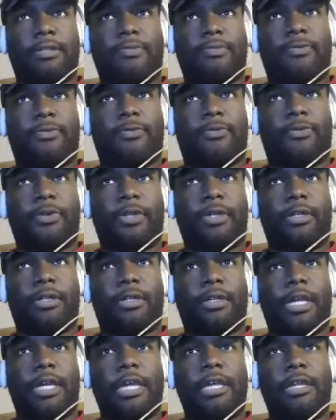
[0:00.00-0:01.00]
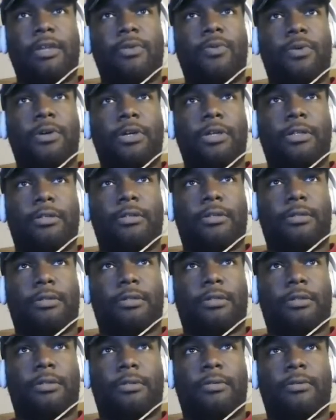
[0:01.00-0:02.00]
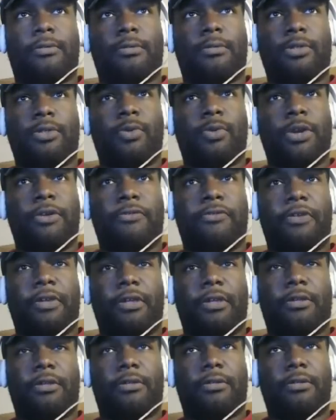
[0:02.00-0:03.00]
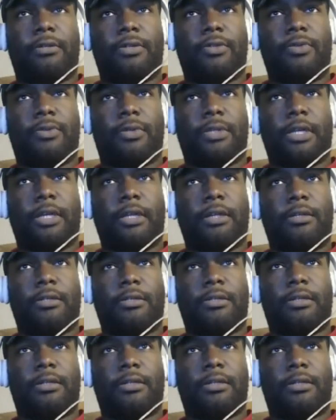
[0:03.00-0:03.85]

freaking 81 square feet is what that is.